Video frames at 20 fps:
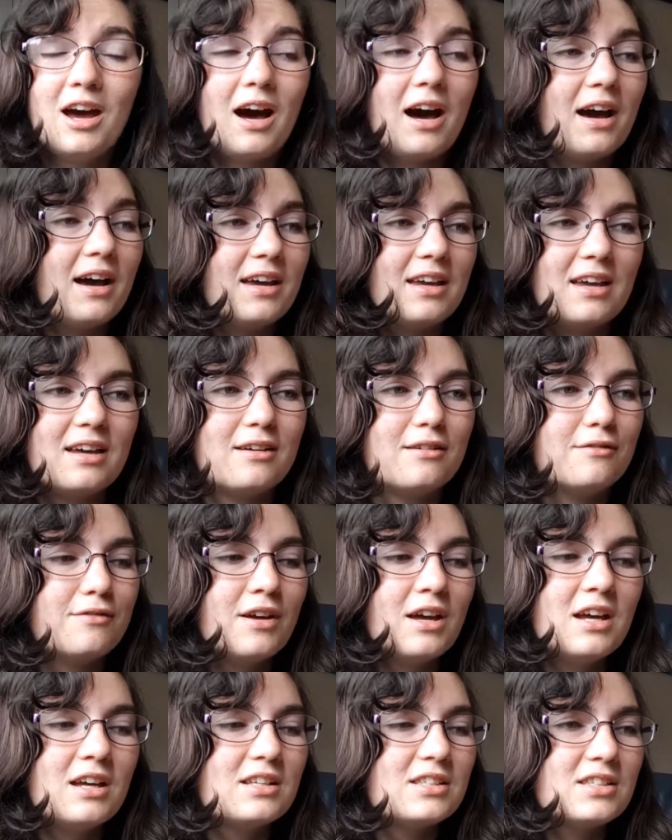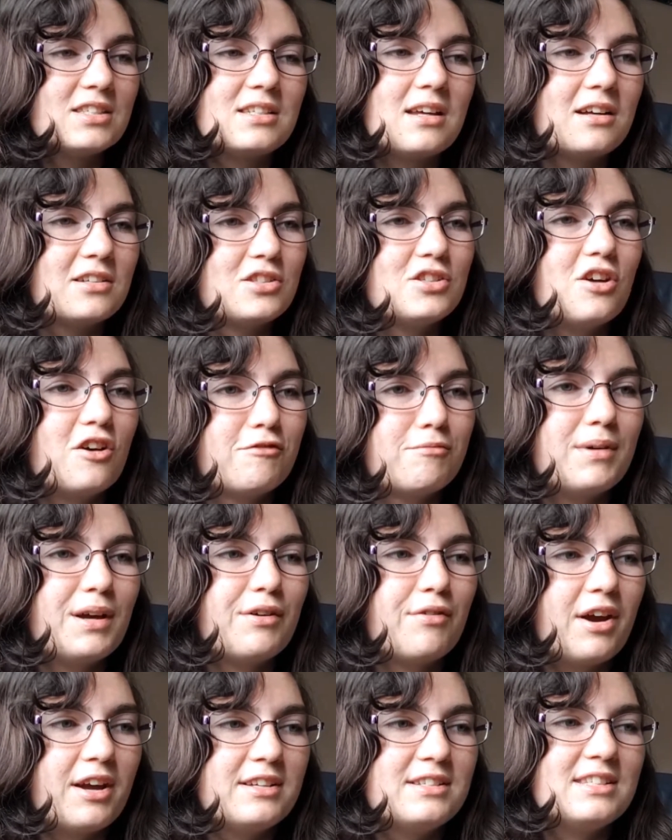I have started off my
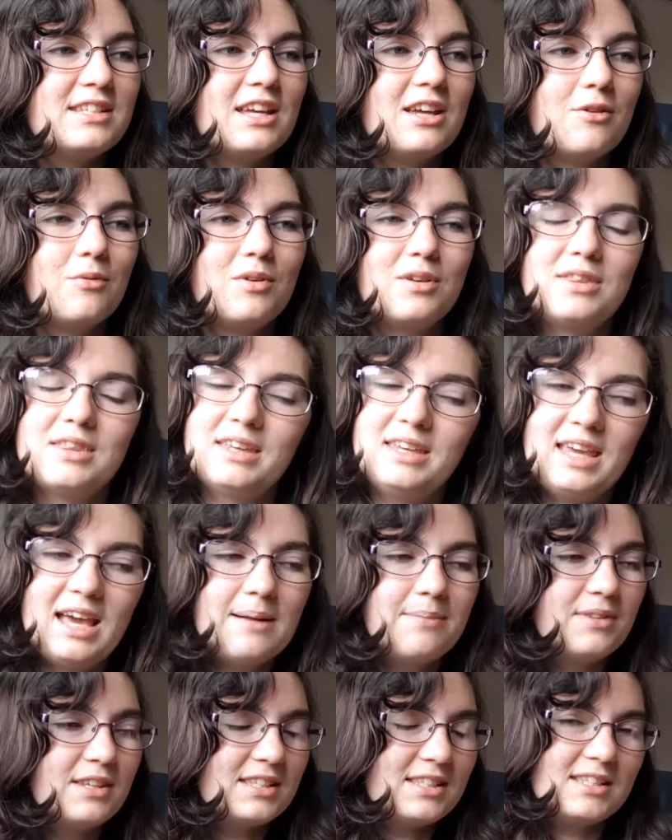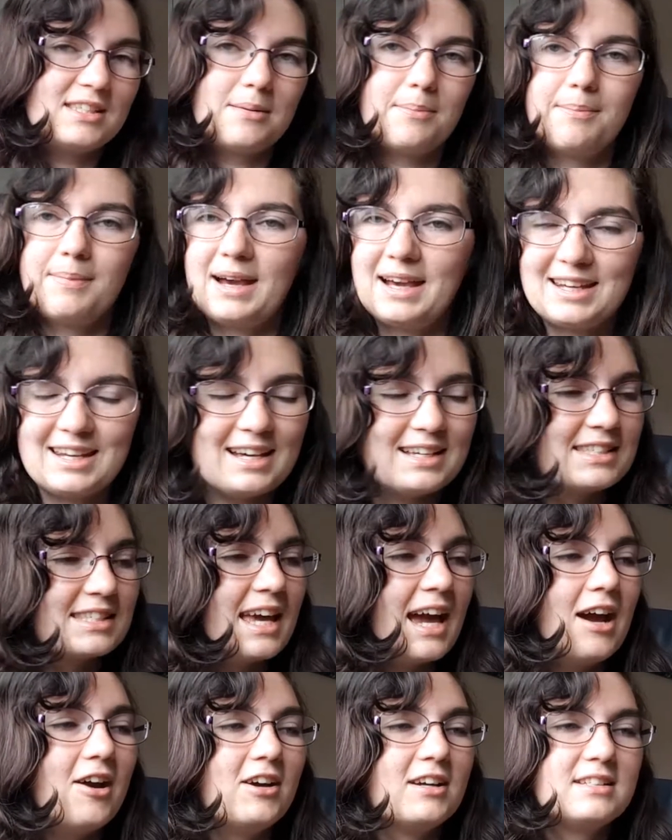writing with this is a badass
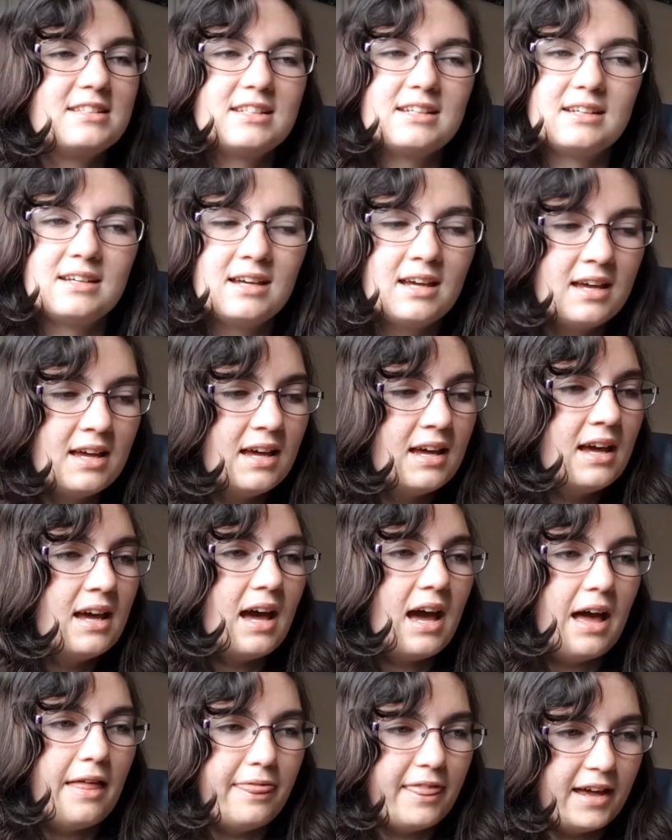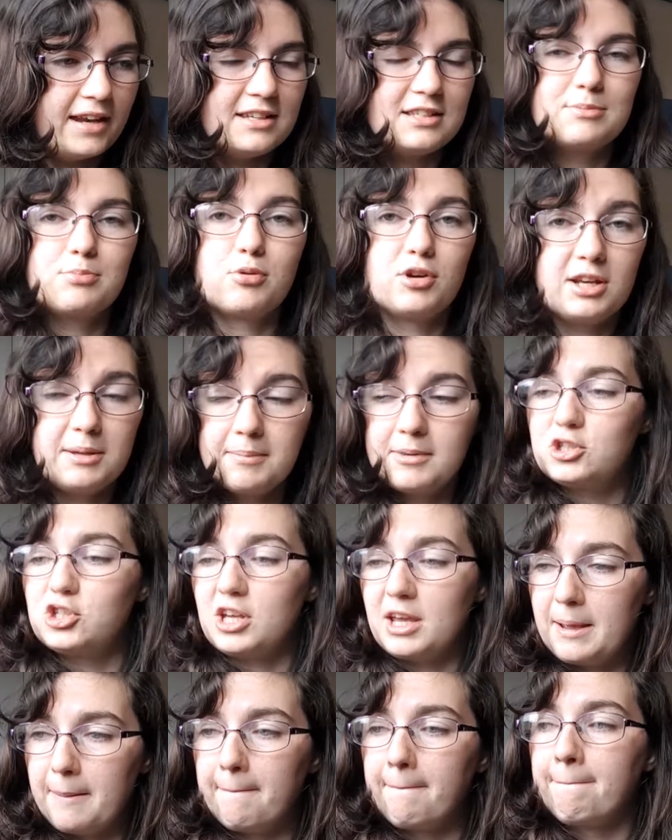character, and that is pretty much
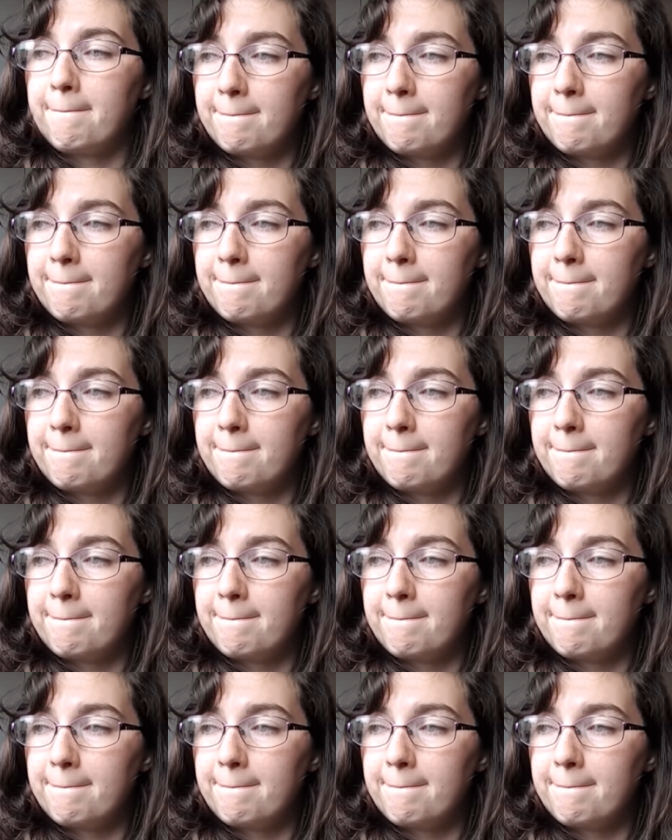it.